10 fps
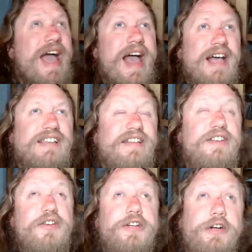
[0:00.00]
as
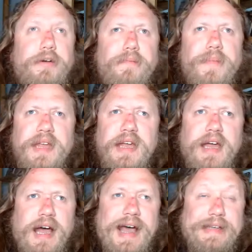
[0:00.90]
literature
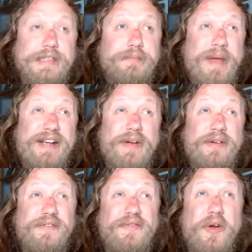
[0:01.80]
has this
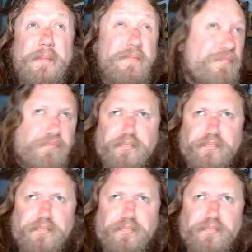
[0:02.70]
background from,